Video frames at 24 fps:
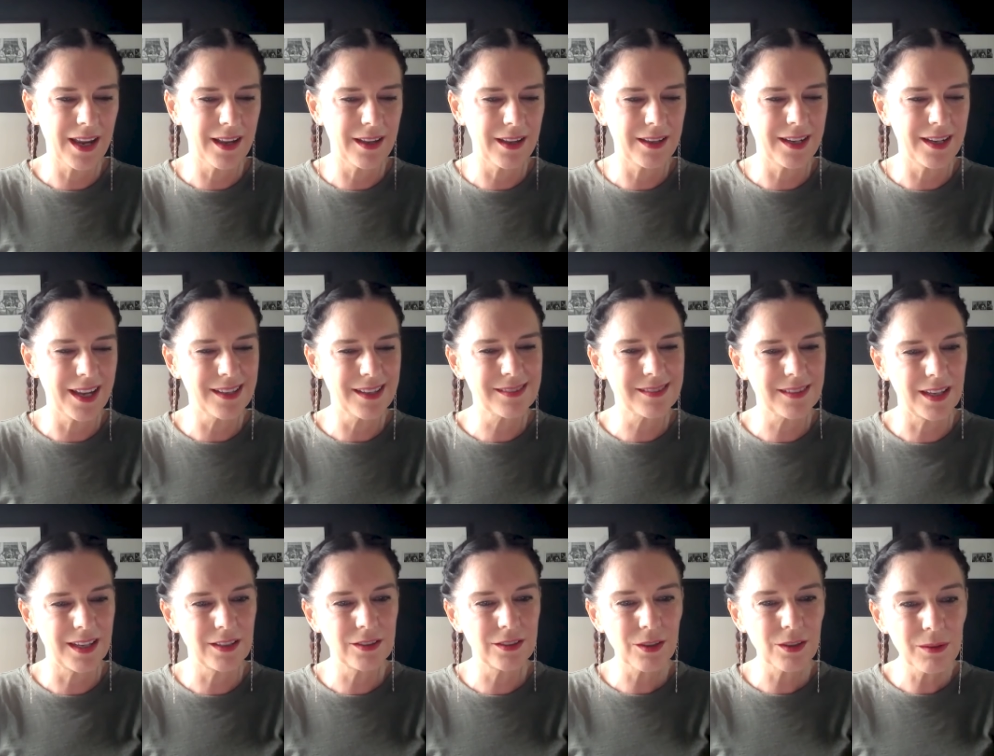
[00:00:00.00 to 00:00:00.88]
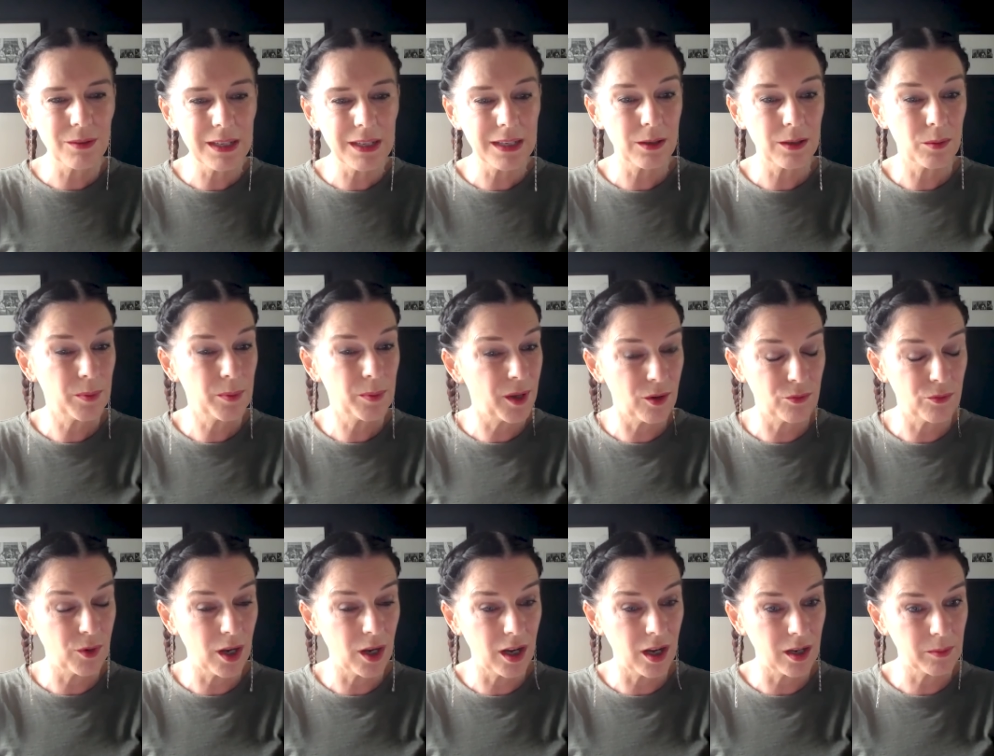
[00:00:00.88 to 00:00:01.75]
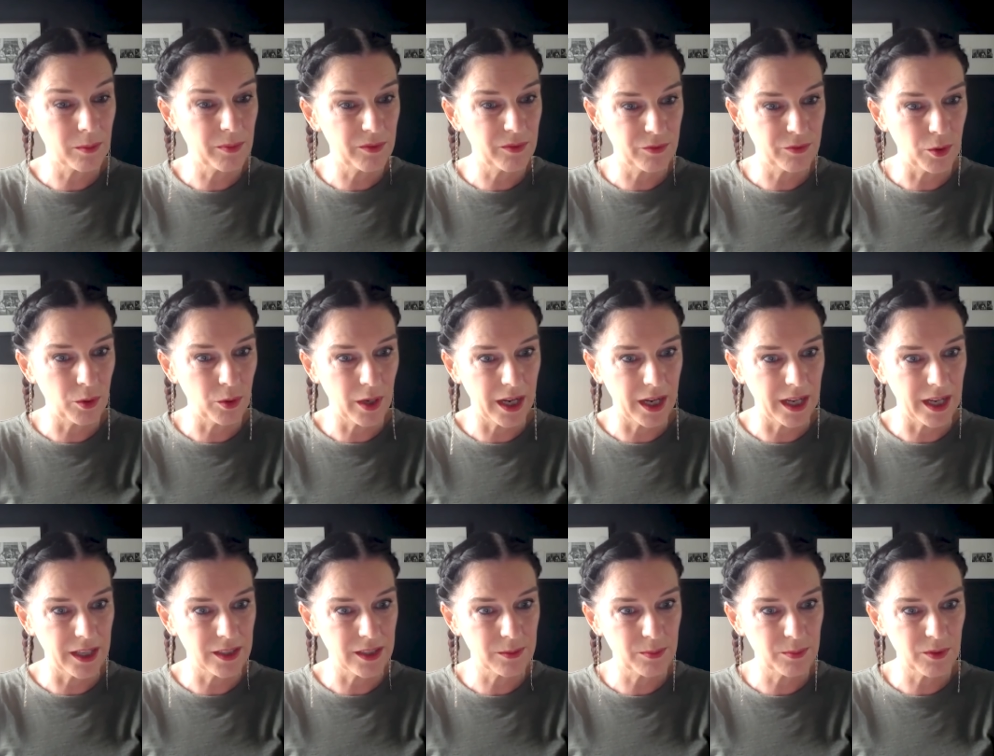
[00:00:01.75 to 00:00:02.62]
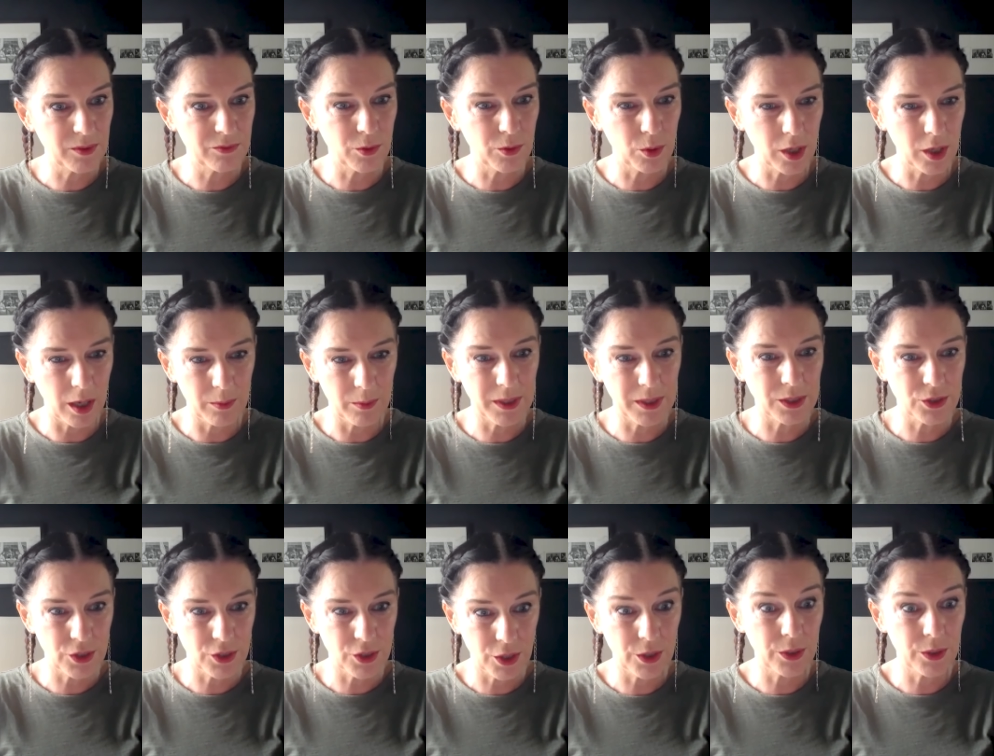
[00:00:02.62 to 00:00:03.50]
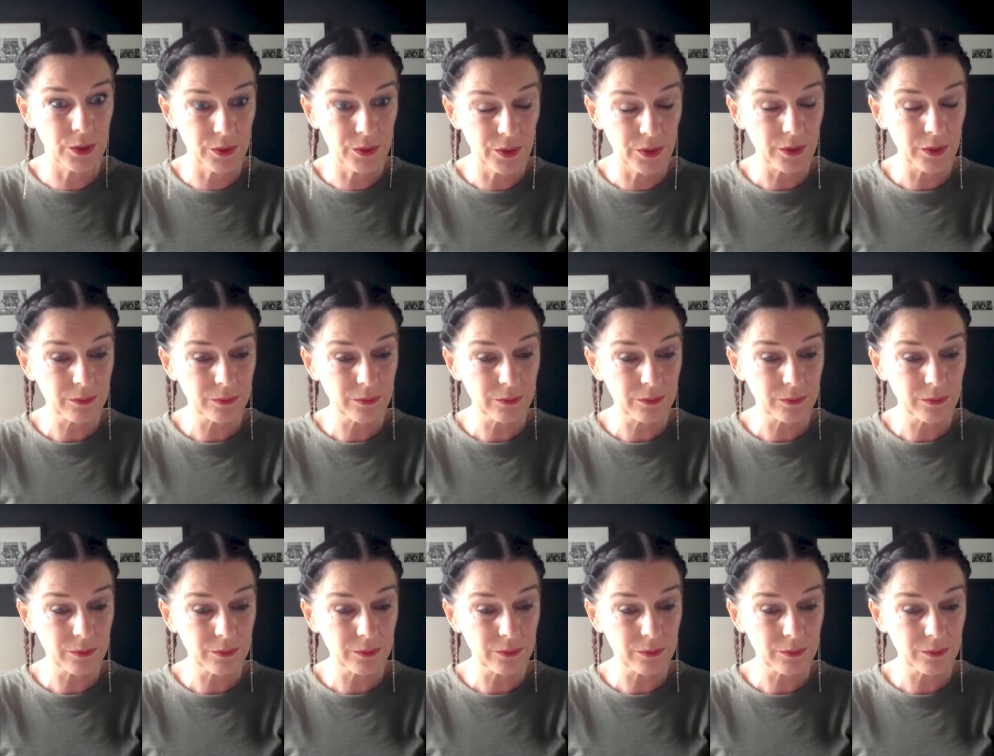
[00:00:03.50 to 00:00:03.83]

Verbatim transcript: and asking, do a little bit of work beforehand before going to,